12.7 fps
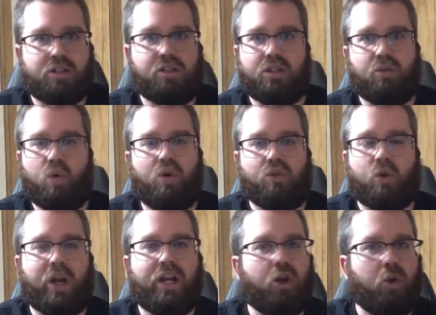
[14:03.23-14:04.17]
to
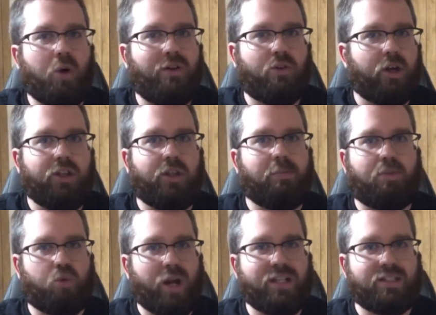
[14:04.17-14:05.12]
Wolverine and whoever in the
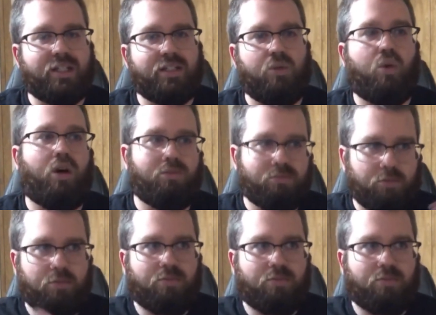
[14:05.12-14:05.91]
present, well,